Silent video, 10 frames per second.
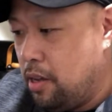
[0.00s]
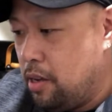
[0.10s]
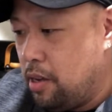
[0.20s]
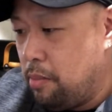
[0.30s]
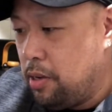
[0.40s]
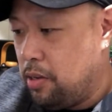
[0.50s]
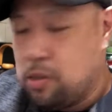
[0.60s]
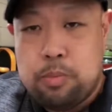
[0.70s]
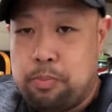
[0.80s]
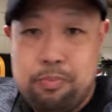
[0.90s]
I mean,
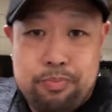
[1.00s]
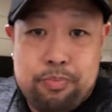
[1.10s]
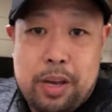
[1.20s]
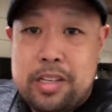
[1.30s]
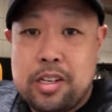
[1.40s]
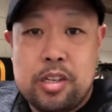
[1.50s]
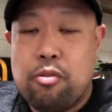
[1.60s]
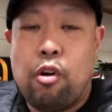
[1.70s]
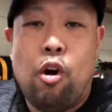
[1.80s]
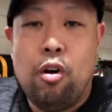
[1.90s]
this basically is
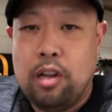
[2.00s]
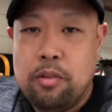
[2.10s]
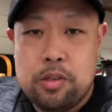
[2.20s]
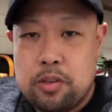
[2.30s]
for all levels